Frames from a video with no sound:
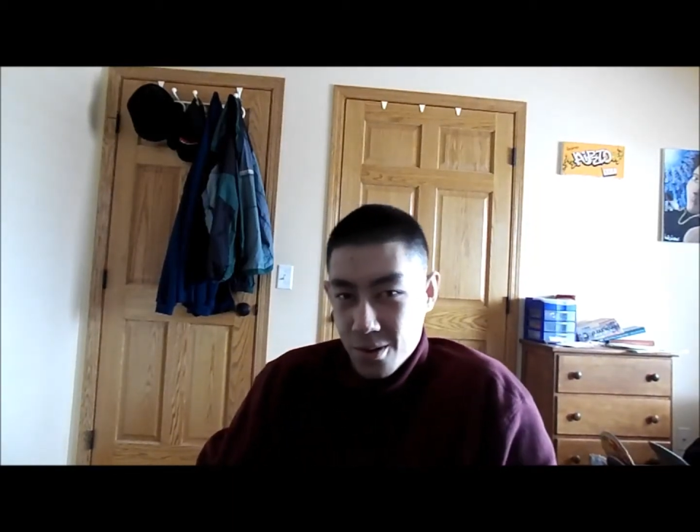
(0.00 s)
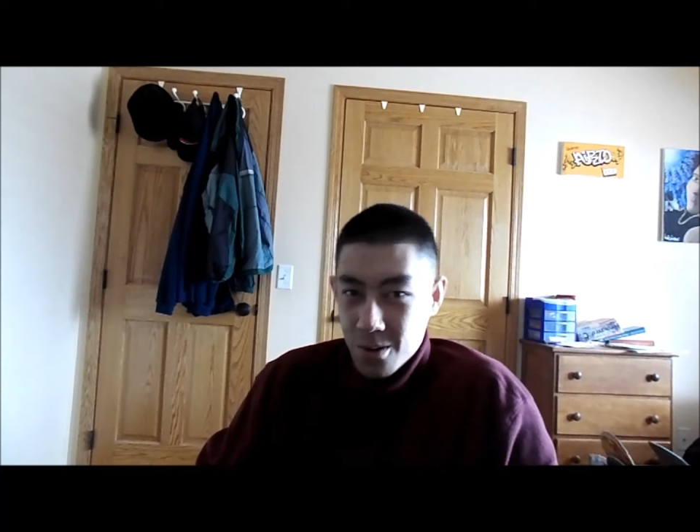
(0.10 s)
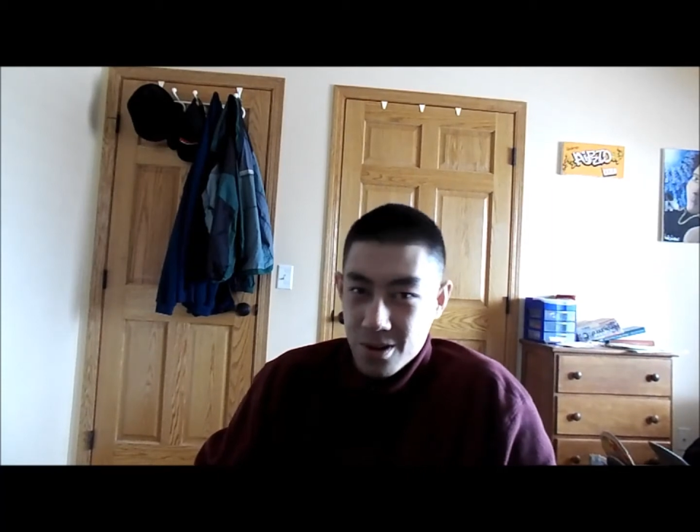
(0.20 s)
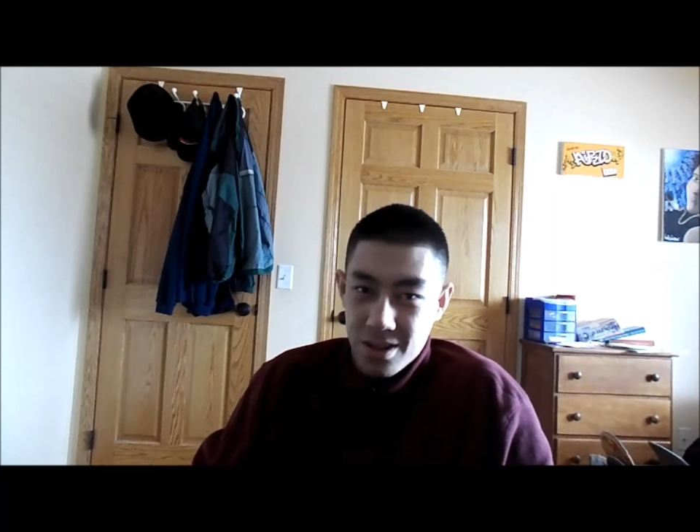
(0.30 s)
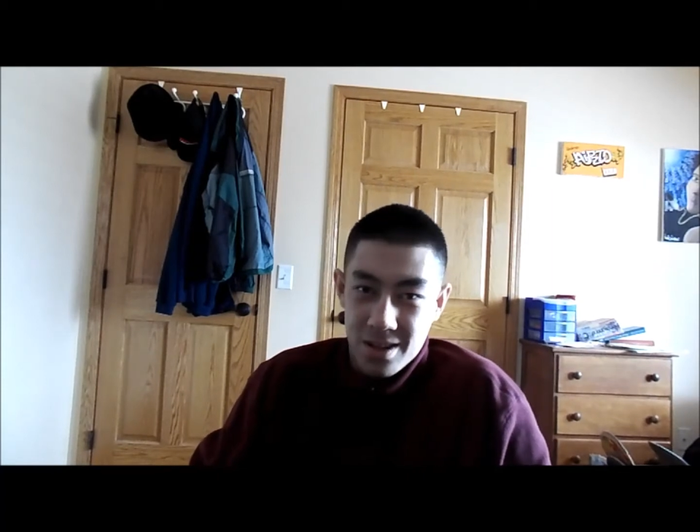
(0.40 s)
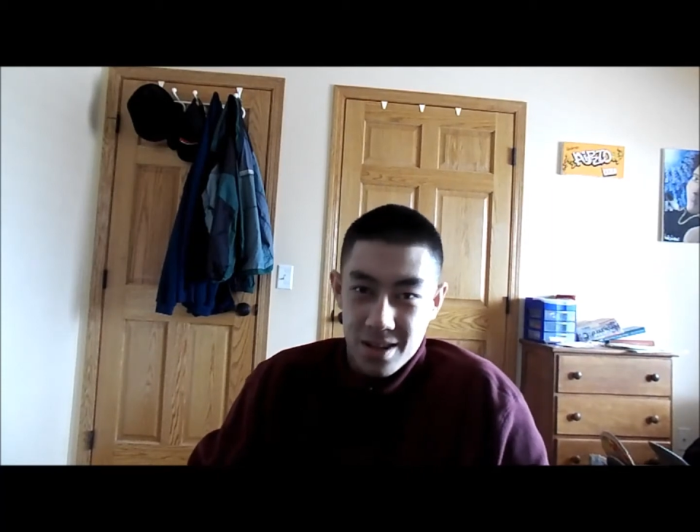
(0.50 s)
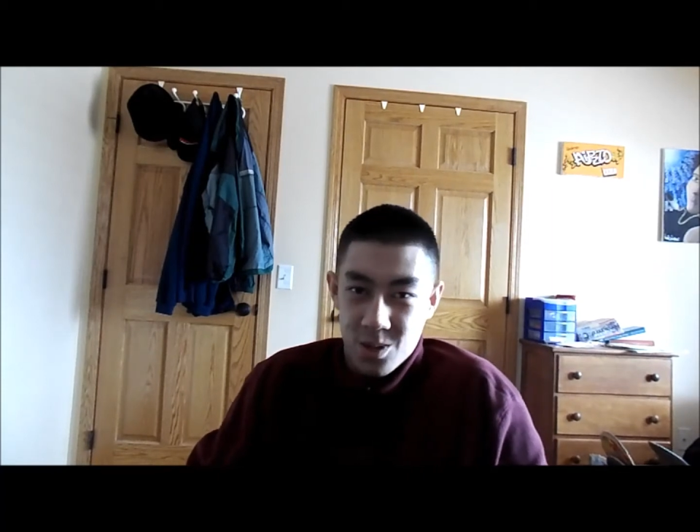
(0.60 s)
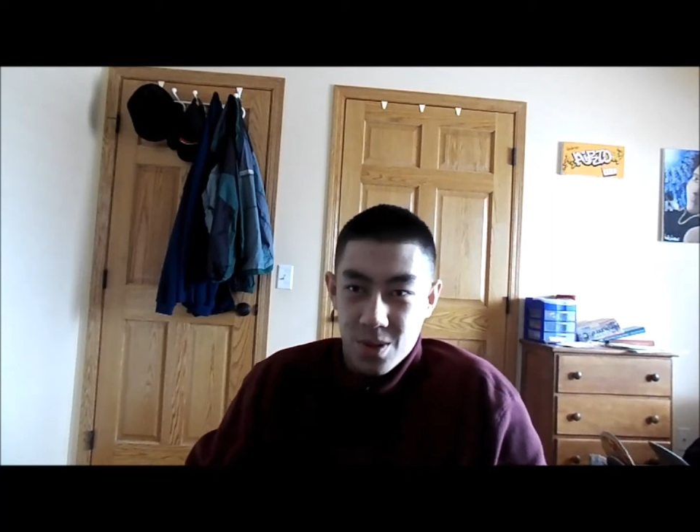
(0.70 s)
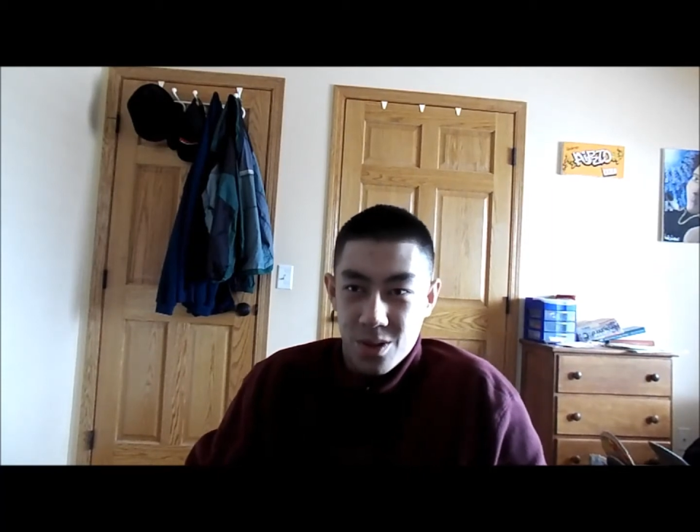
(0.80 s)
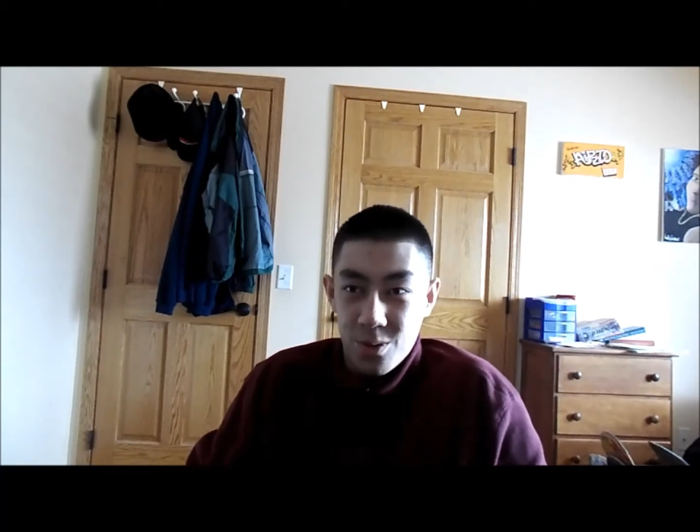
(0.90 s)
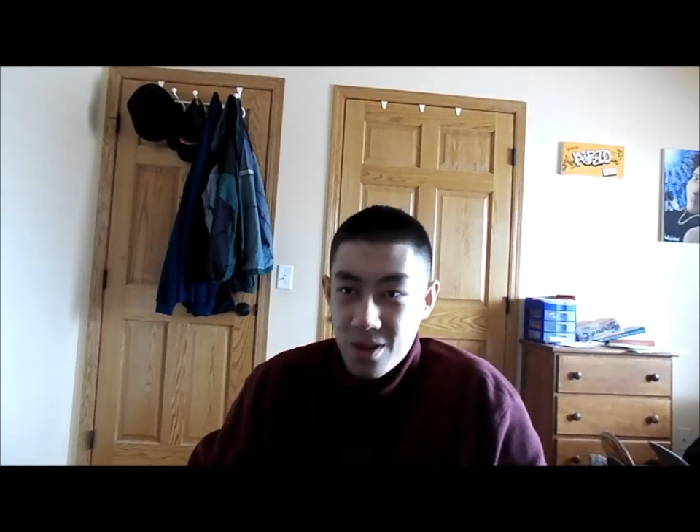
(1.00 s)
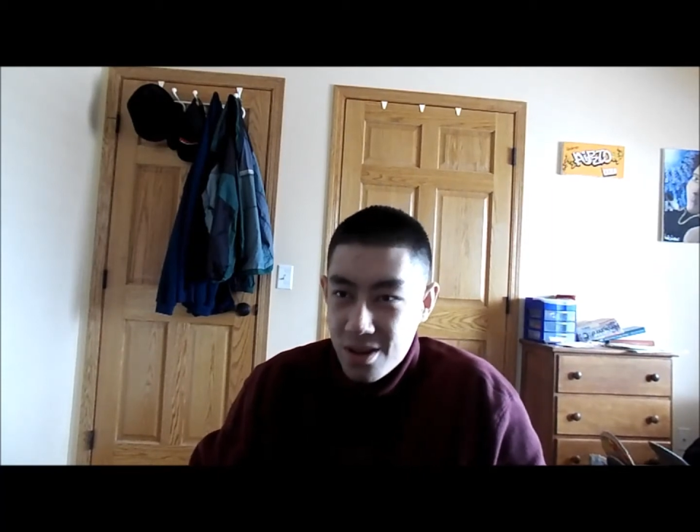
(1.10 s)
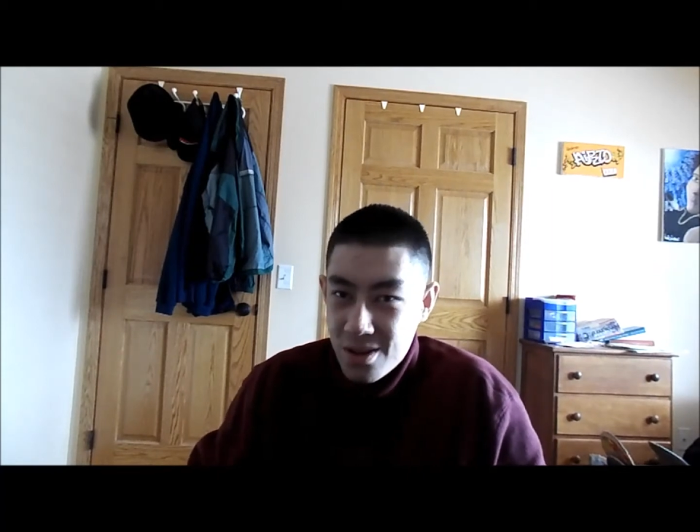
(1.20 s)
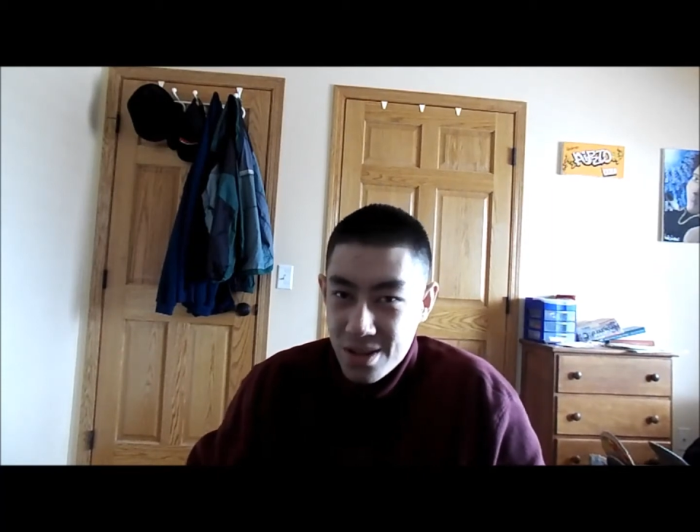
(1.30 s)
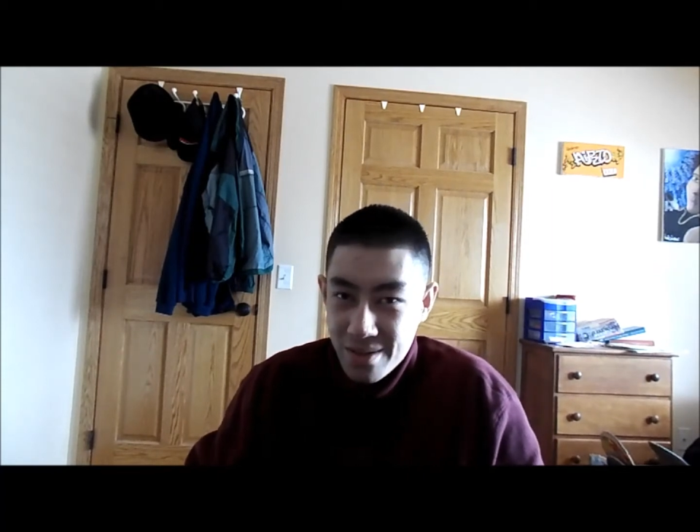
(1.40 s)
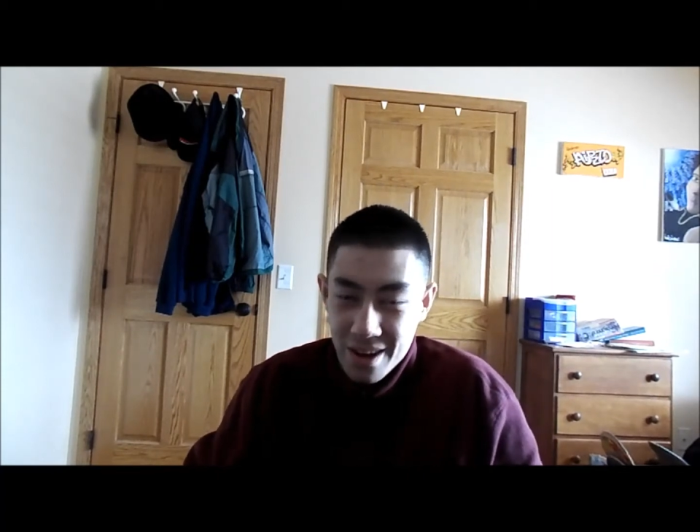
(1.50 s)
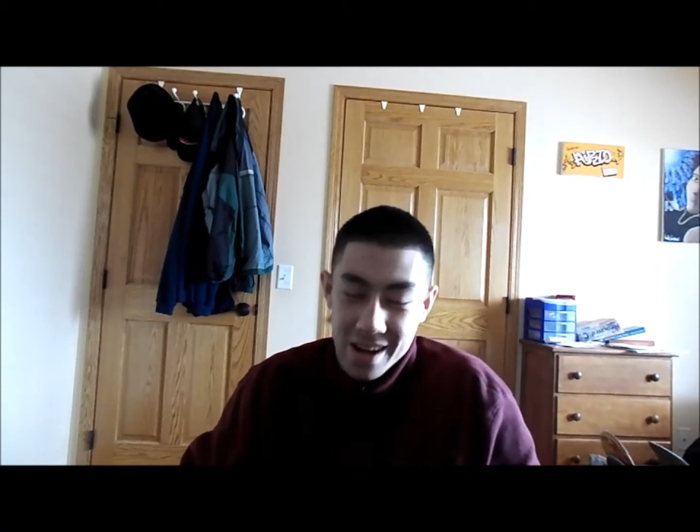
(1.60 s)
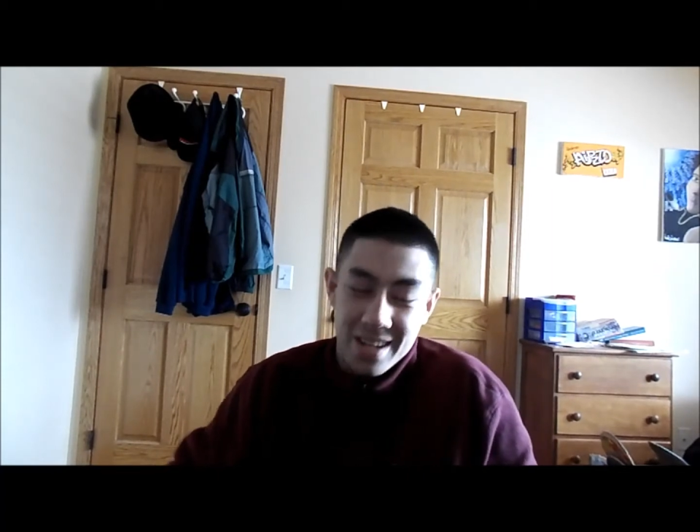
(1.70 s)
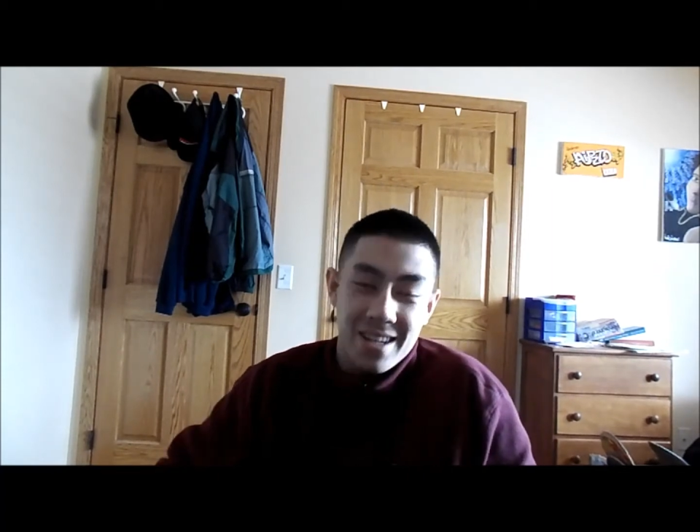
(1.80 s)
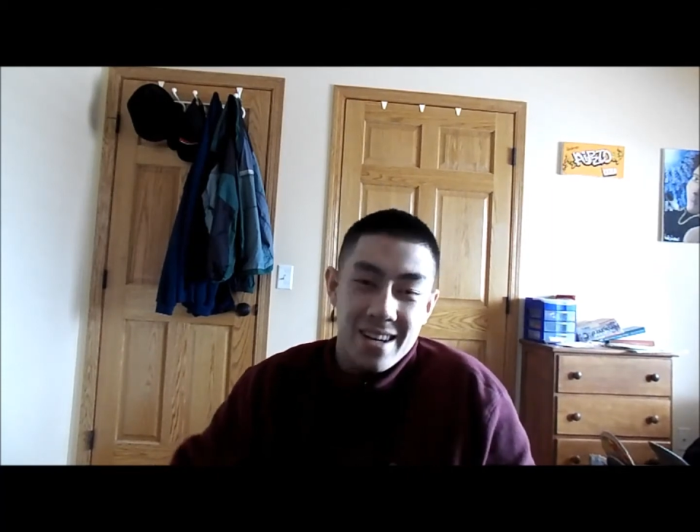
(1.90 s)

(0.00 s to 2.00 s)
course. It's been three years, in fact.